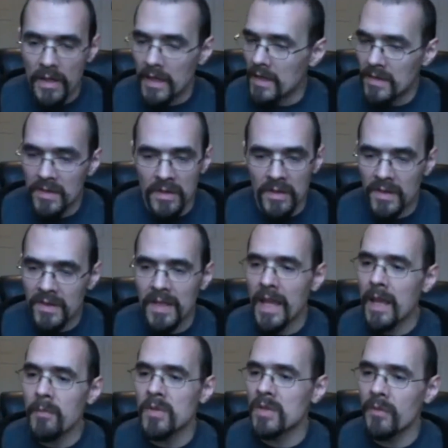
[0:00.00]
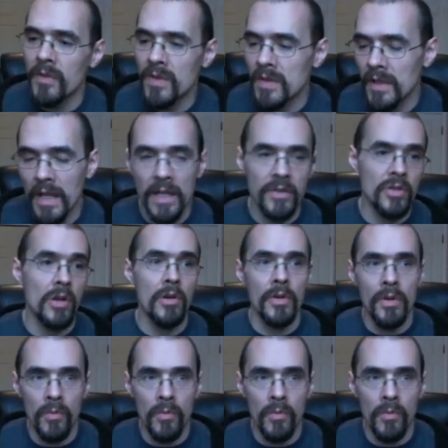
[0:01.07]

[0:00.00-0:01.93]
is the same as if you said, hey, Joe,